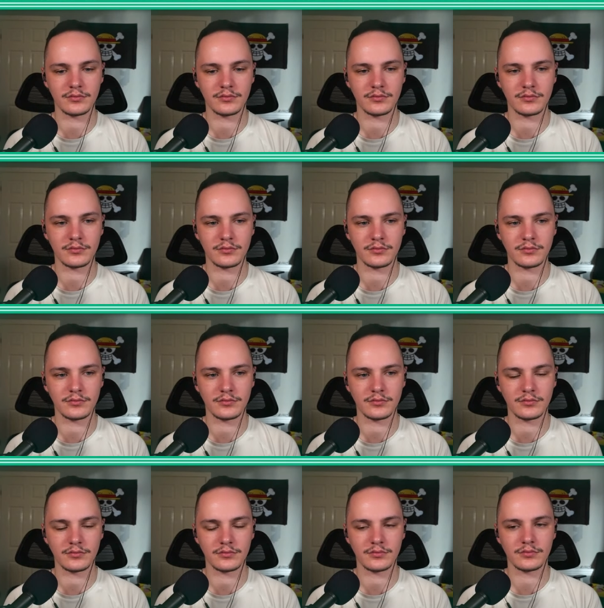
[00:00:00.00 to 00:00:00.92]

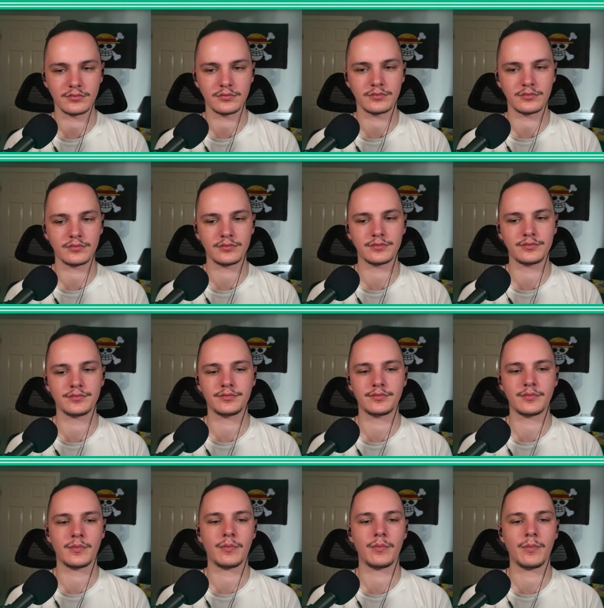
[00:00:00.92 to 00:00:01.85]

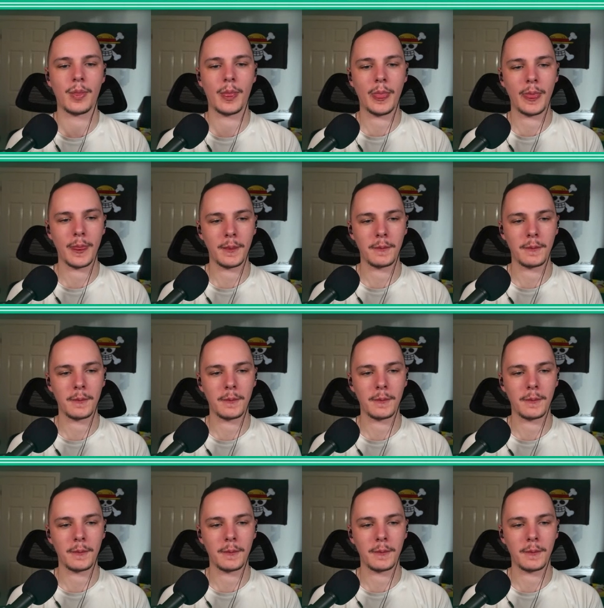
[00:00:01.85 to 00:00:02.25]
Nobody speaks.